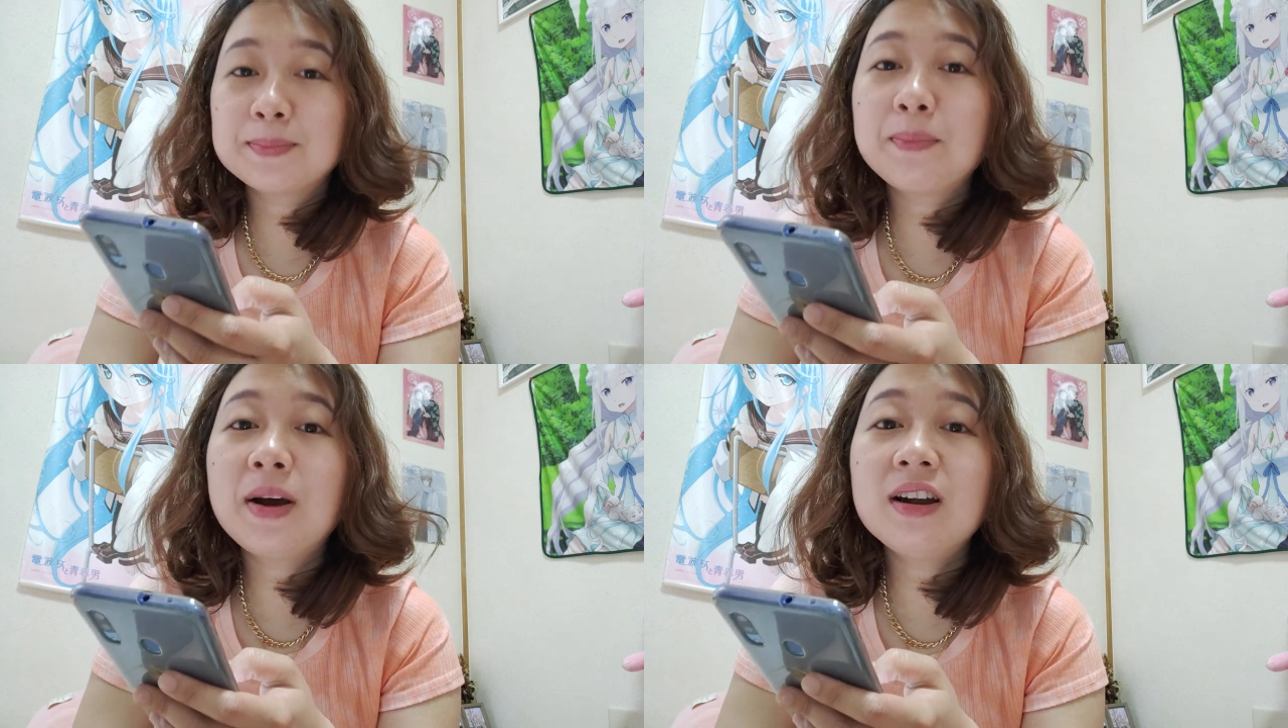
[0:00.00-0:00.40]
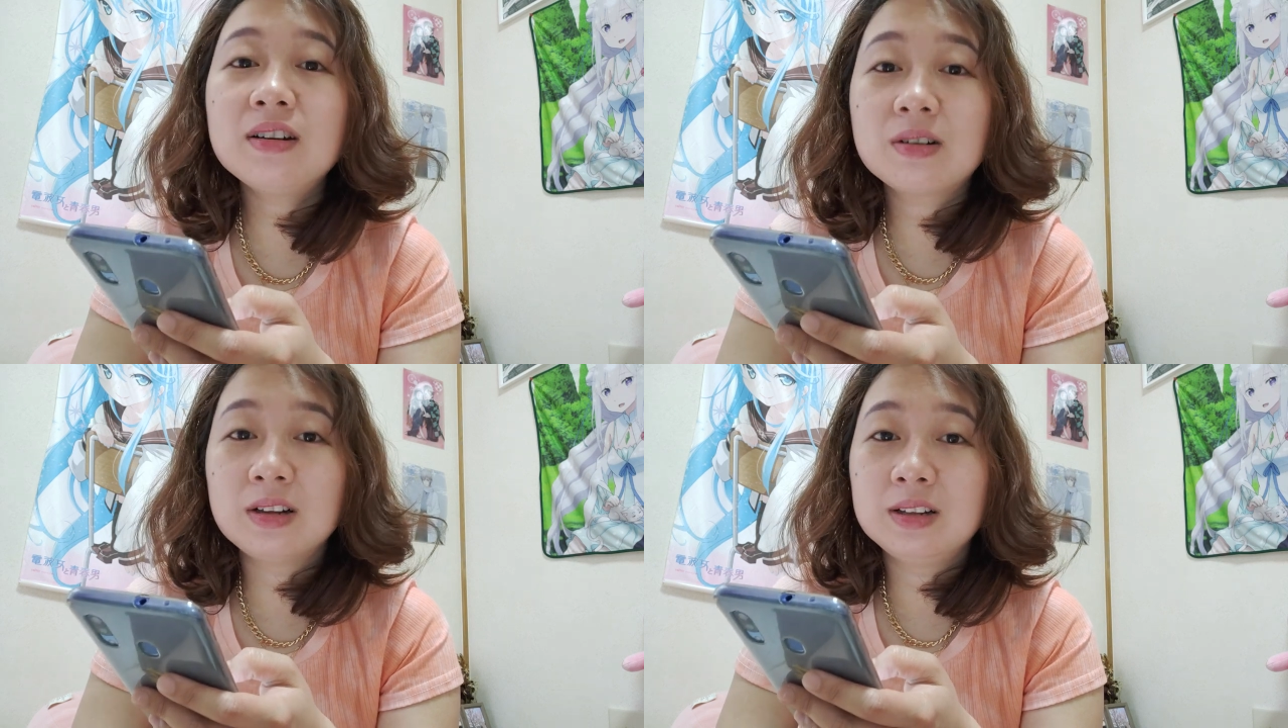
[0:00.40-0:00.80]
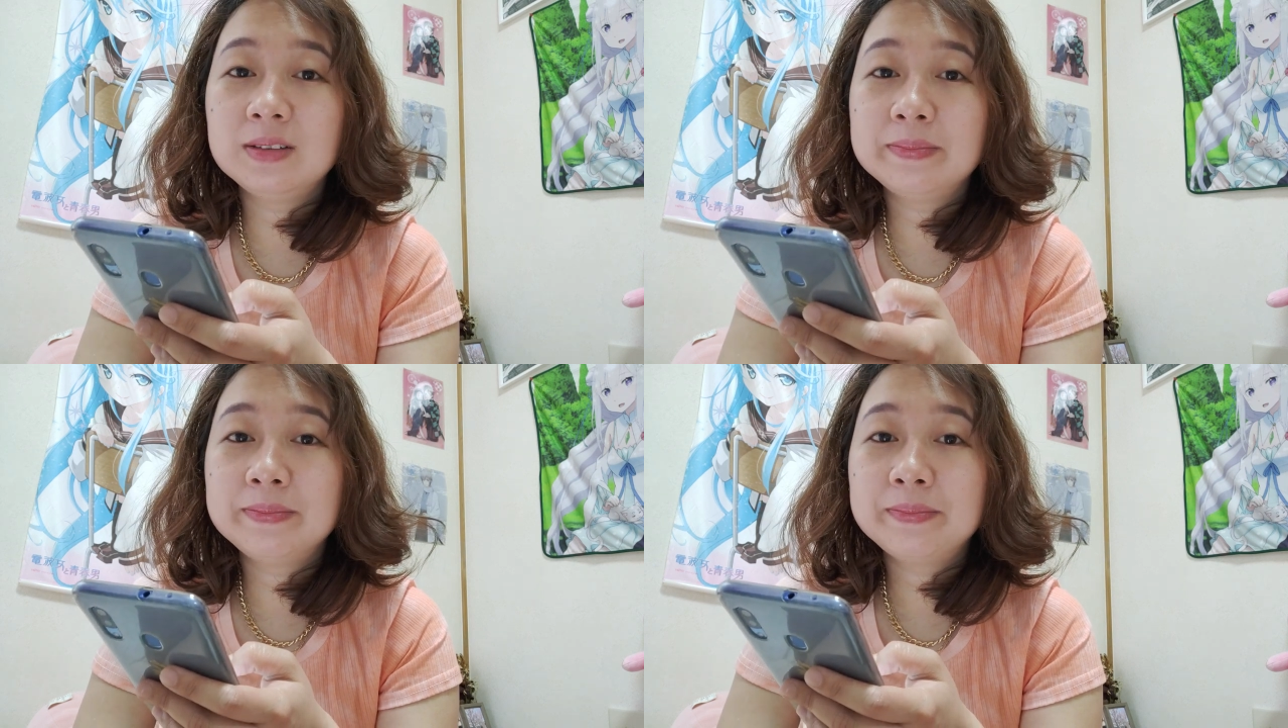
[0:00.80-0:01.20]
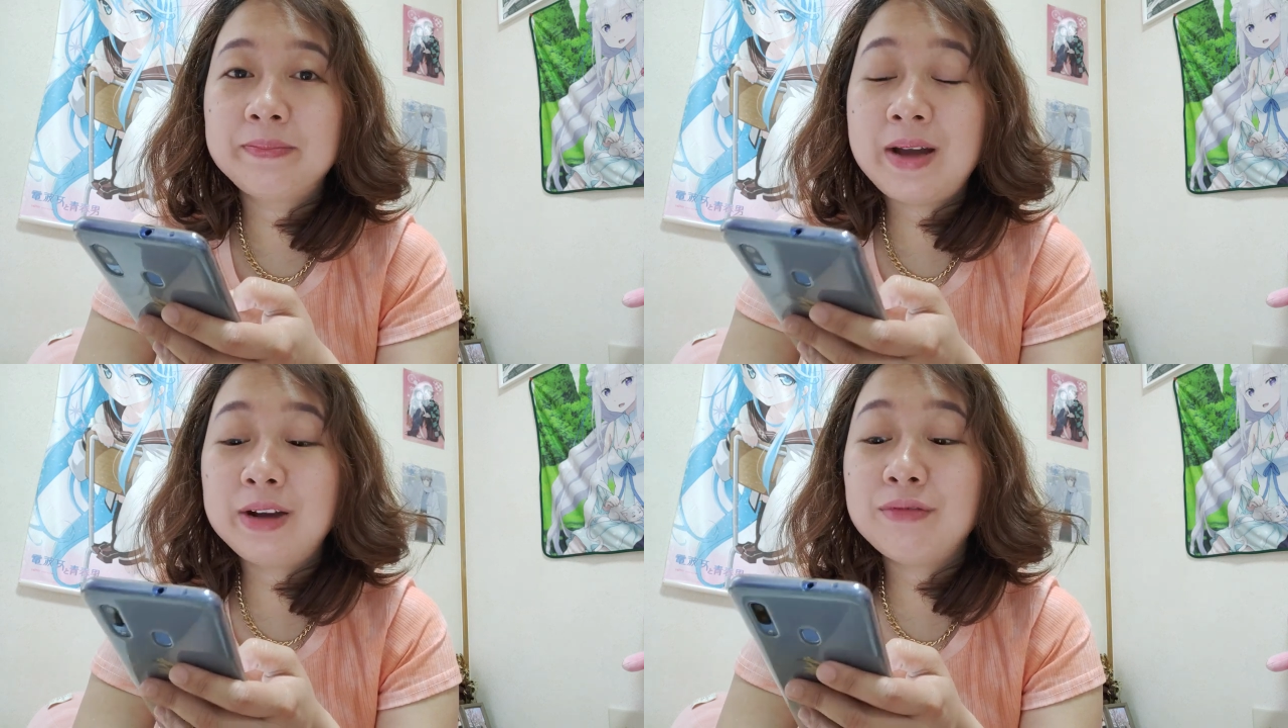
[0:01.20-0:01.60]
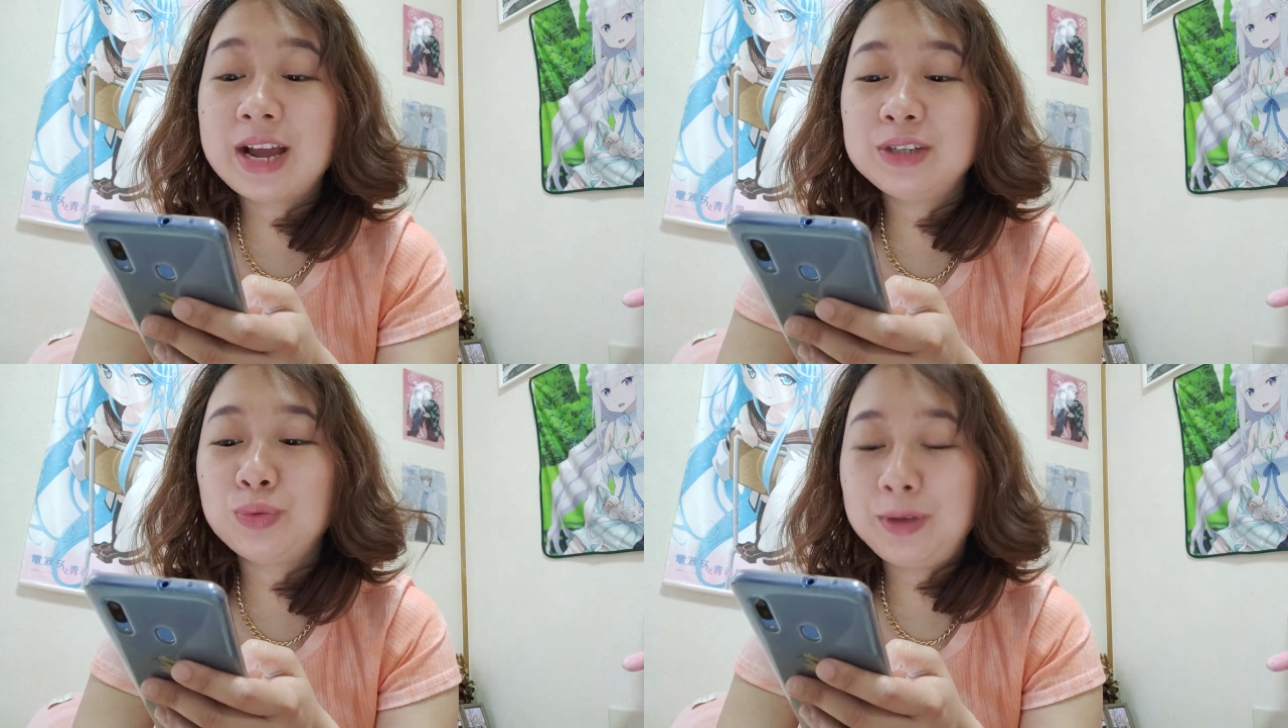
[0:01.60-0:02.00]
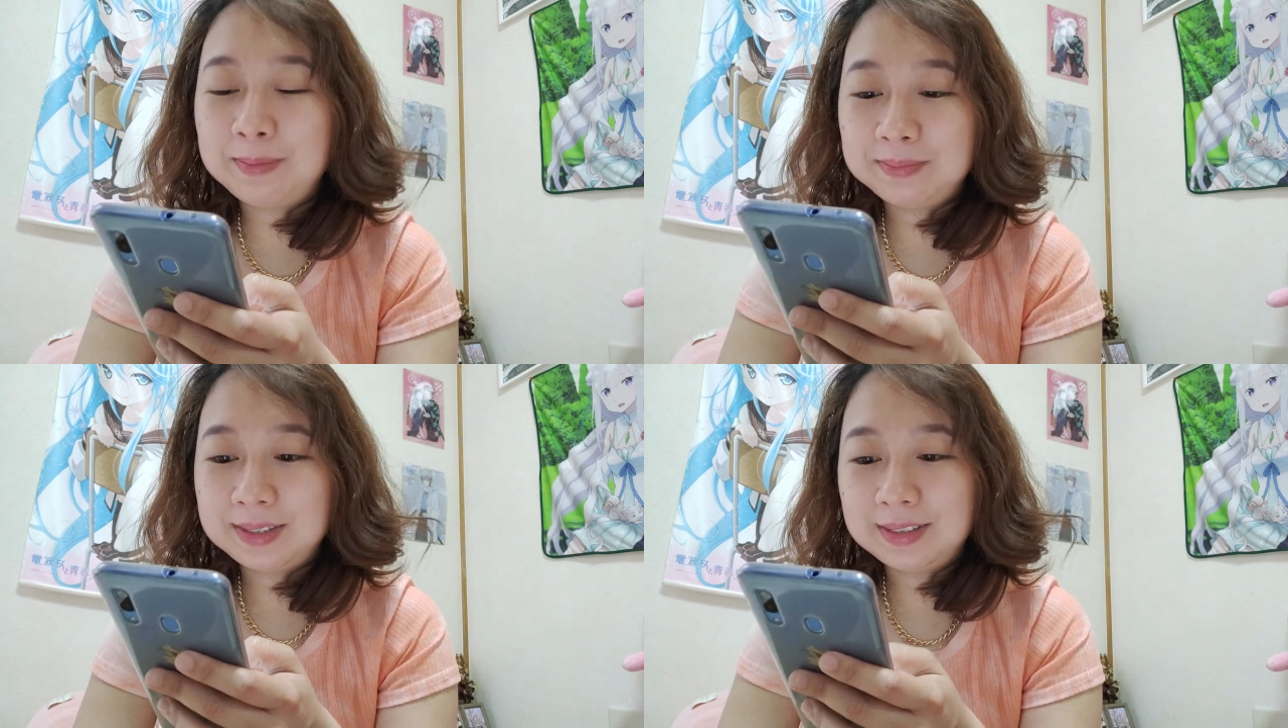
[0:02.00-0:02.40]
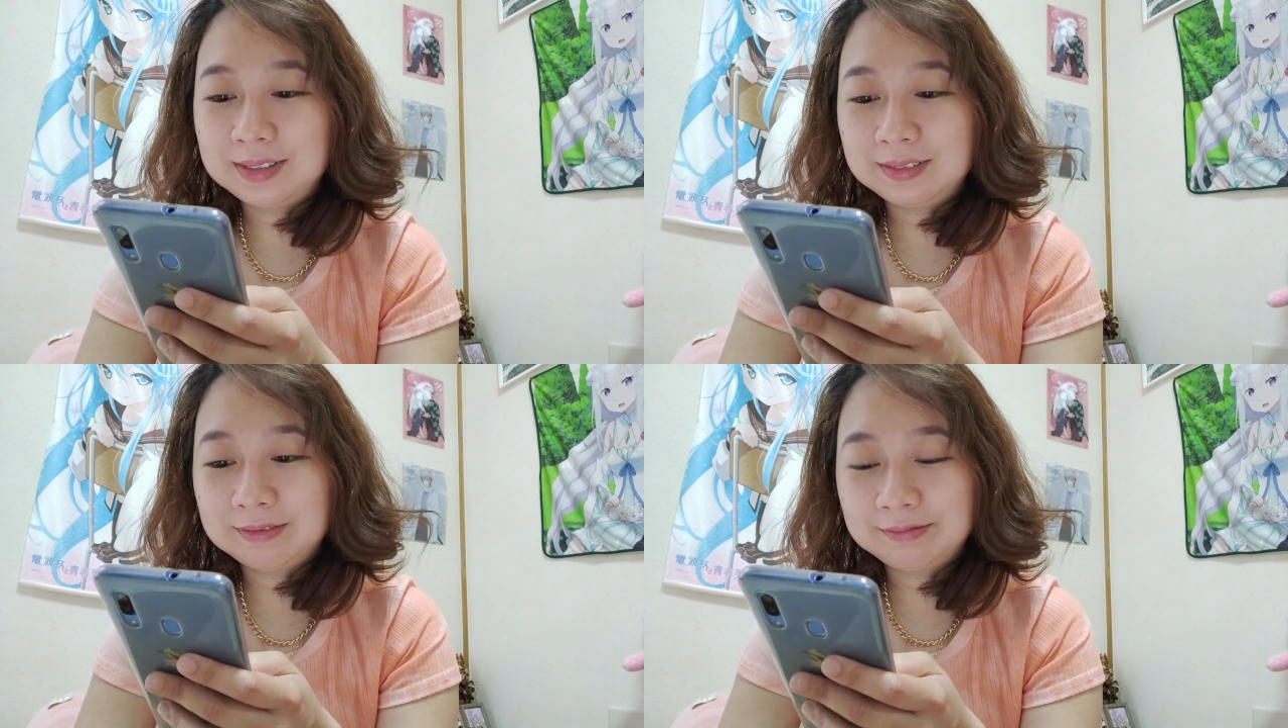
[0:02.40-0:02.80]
Sparkle by Red Wimps.